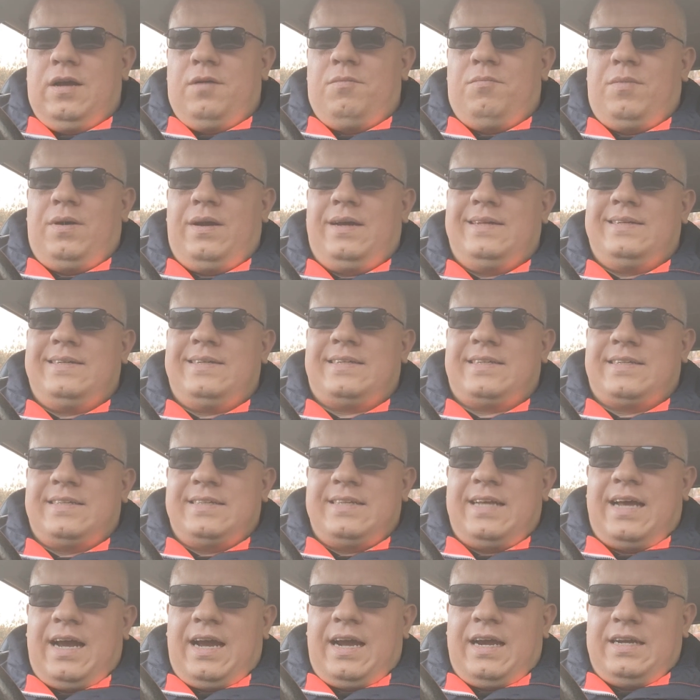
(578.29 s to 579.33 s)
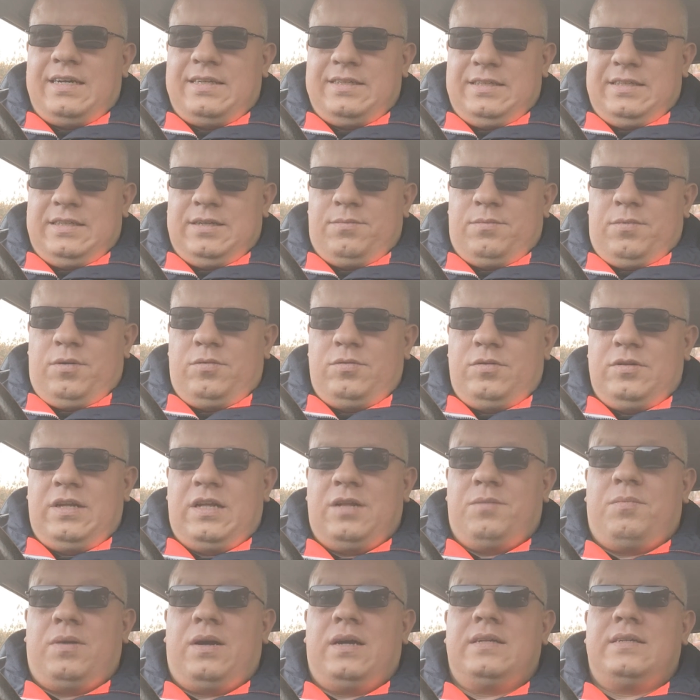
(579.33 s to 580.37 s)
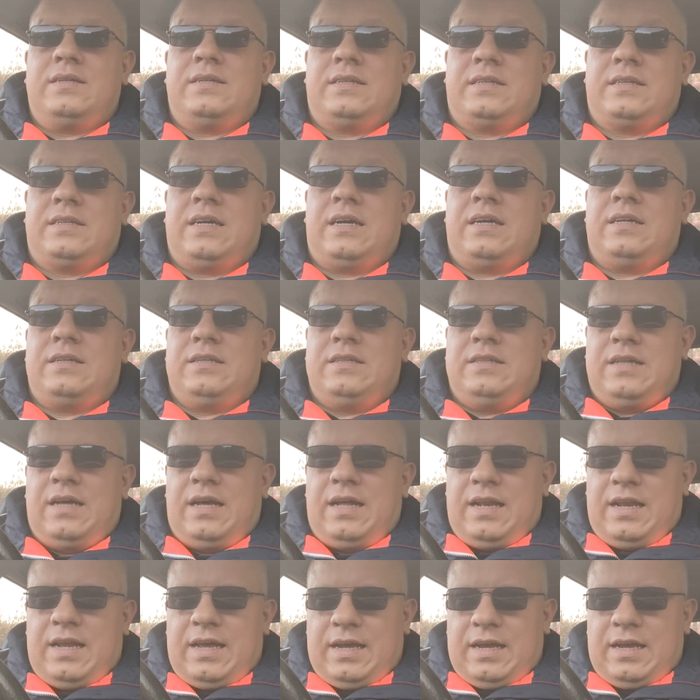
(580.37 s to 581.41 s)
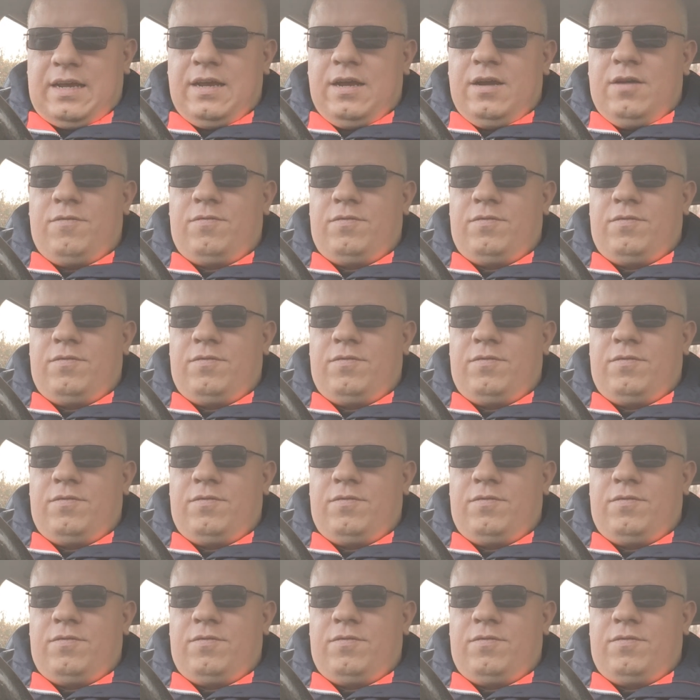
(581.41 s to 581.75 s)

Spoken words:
-9 in the mountain, and -10 in LA.